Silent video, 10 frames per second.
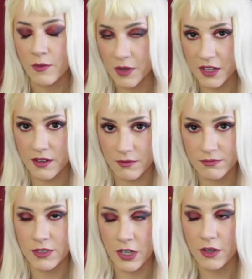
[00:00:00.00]
within,
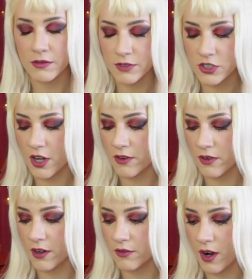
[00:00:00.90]
you know, the
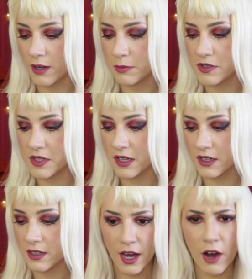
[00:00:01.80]
genre of rock
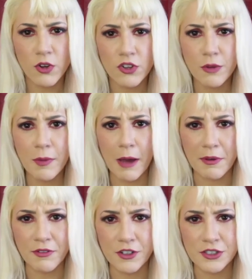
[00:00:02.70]
music. I'll look them
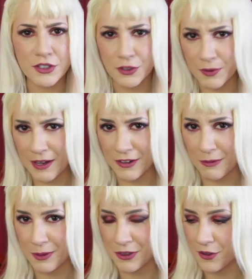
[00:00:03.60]
up. If they're still around,
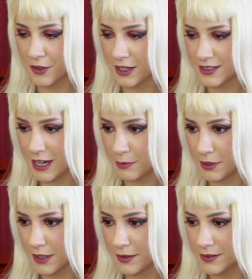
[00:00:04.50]
I'll put their link down
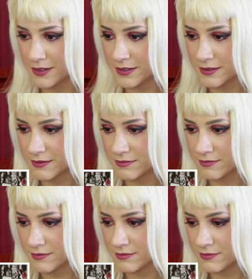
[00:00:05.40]
below. I have
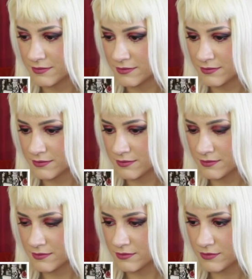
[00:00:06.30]
blunt bangs
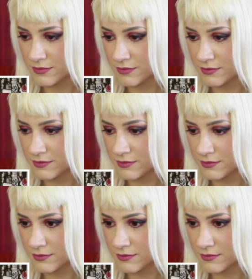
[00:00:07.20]
usually,
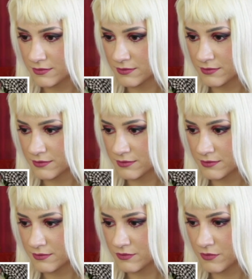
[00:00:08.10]
so what I
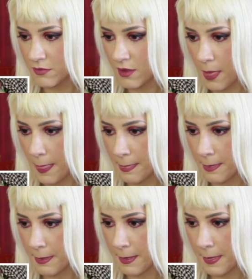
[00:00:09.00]
usually have to do for the show
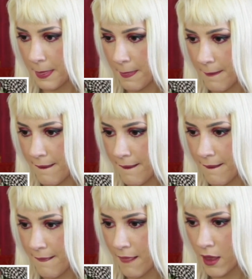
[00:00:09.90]
is take a, a
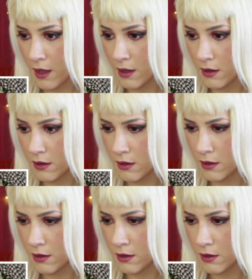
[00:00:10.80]
strand of my hair
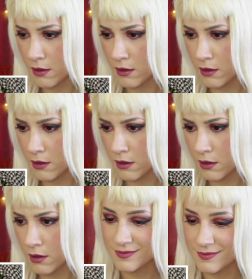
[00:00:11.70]
um, from
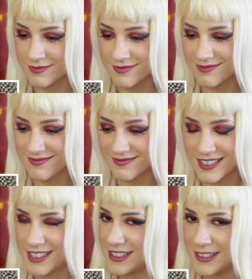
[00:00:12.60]
my left side of my
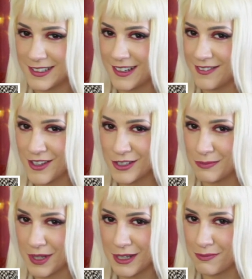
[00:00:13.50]
head and
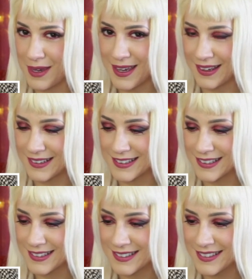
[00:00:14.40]
bring it over bangs. and
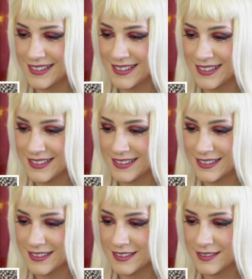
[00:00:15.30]
hairspray it over.